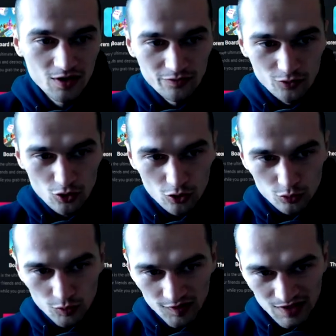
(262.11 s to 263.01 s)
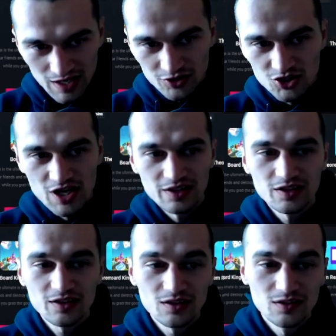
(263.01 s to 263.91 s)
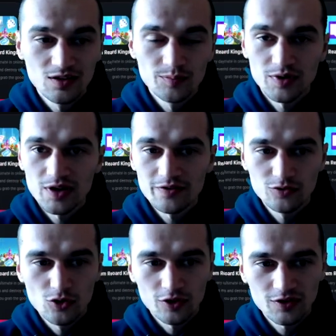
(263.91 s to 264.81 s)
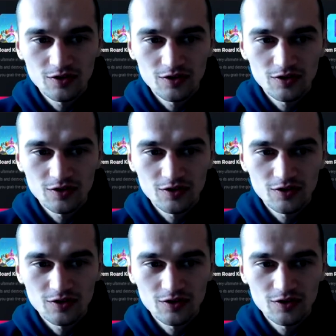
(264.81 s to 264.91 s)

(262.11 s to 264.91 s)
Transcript: If you go to start chatting in the upper left corner,